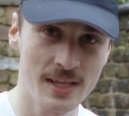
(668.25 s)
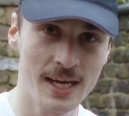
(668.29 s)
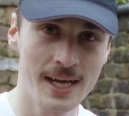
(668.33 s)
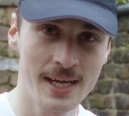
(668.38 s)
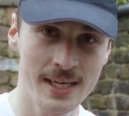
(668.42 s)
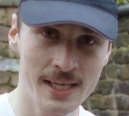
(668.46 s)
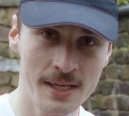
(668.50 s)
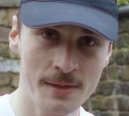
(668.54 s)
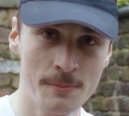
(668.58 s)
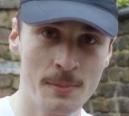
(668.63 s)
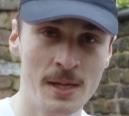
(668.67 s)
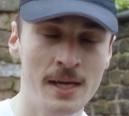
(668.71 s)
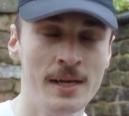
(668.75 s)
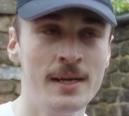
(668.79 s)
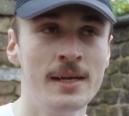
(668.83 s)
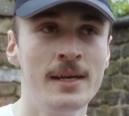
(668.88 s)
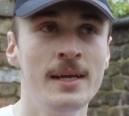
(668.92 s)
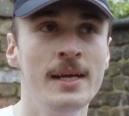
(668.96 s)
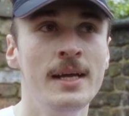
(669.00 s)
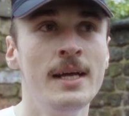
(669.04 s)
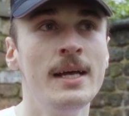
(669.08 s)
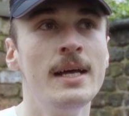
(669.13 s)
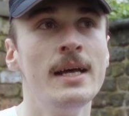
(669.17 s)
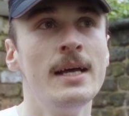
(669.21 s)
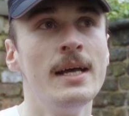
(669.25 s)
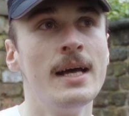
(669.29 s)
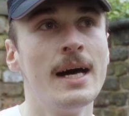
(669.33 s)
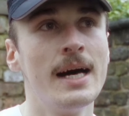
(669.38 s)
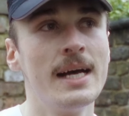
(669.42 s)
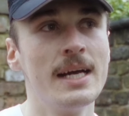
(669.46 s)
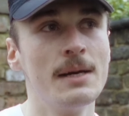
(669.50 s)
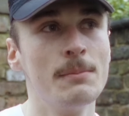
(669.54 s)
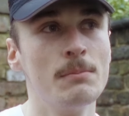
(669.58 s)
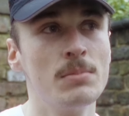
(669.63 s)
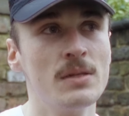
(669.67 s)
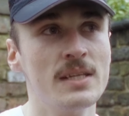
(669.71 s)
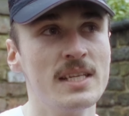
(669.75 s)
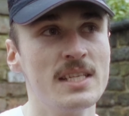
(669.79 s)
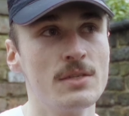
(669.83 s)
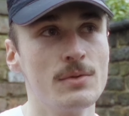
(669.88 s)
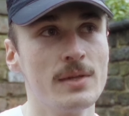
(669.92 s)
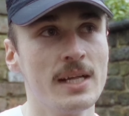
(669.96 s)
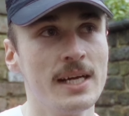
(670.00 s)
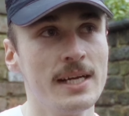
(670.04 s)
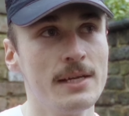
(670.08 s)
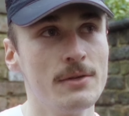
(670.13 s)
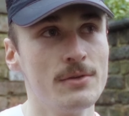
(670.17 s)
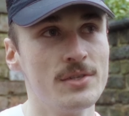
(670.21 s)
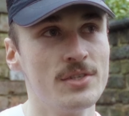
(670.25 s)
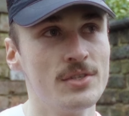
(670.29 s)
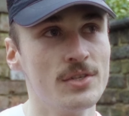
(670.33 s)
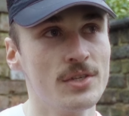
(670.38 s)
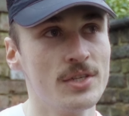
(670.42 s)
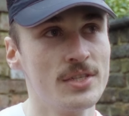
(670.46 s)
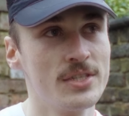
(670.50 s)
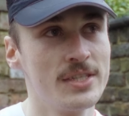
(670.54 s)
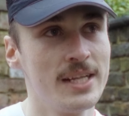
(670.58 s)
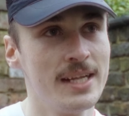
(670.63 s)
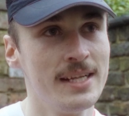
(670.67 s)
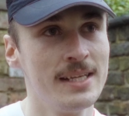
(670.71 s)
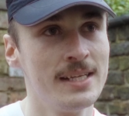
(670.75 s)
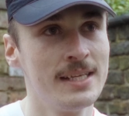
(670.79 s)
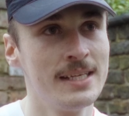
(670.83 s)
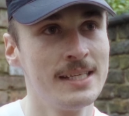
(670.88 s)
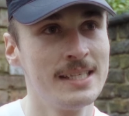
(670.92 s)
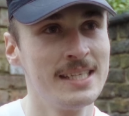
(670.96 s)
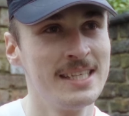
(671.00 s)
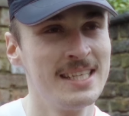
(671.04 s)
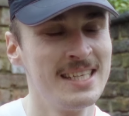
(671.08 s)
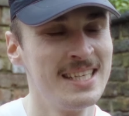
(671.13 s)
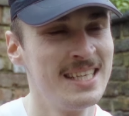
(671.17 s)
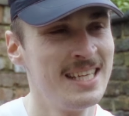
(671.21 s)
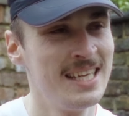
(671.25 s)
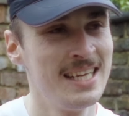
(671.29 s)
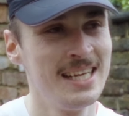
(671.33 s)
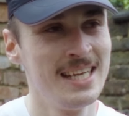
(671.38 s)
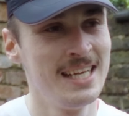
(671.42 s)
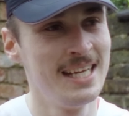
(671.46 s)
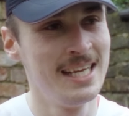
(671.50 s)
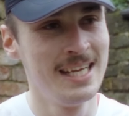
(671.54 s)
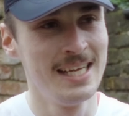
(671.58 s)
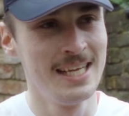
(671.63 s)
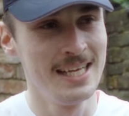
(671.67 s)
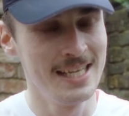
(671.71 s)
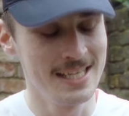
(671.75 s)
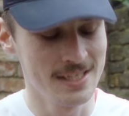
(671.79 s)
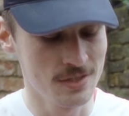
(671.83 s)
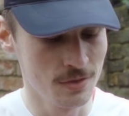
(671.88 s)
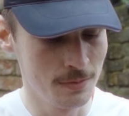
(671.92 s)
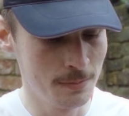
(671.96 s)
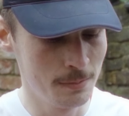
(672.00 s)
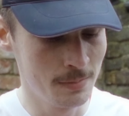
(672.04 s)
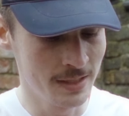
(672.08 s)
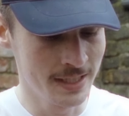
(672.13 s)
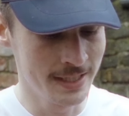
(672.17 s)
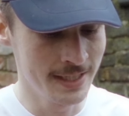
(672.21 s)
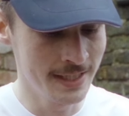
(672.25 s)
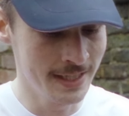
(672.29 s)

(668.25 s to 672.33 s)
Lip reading: that, I am pleased with that. It was just, it's humbling,